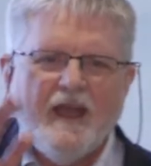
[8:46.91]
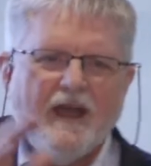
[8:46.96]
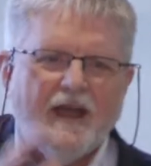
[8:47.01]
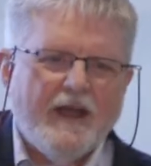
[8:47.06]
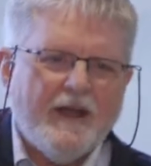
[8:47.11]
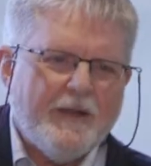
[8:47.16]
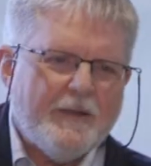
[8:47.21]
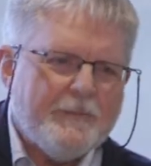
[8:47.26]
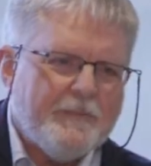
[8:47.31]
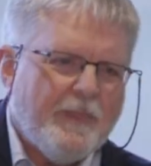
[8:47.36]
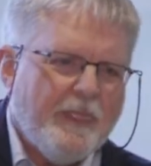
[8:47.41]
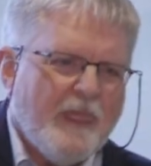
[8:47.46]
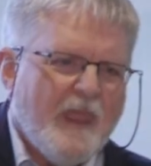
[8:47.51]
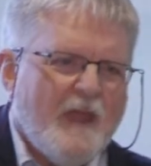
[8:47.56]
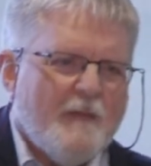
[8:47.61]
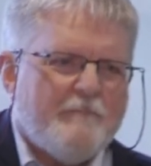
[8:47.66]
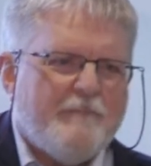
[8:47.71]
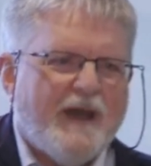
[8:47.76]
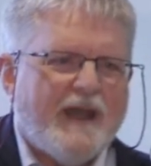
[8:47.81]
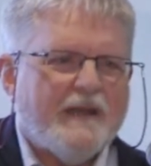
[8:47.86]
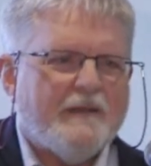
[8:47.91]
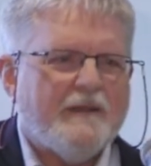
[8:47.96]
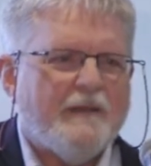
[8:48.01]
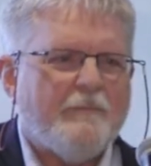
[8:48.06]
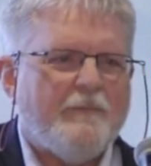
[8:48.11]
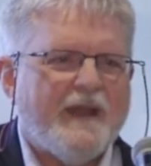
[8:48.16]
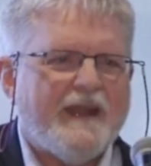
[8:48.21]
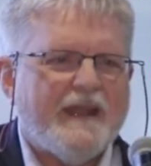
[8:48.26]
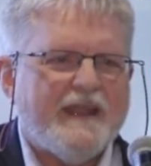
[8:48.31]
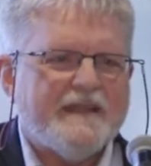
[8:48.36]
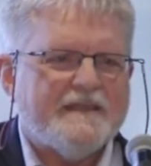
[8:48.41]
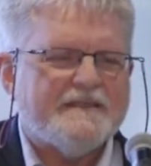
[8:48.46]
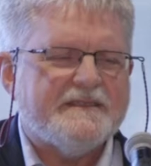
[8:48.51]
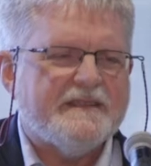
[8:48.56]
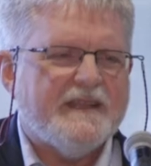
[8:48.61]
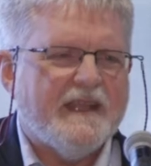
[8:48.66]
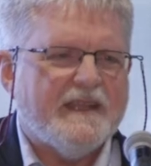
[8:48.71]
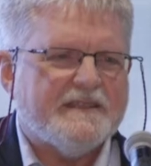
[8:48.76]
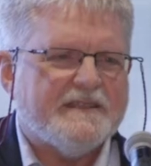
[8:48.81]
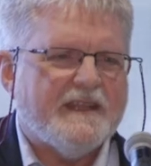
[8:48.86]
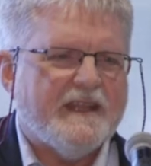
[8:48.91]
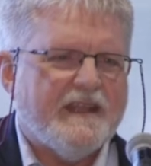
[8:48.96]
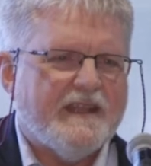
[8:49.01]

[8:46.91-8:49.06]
Um, but but it's, it's,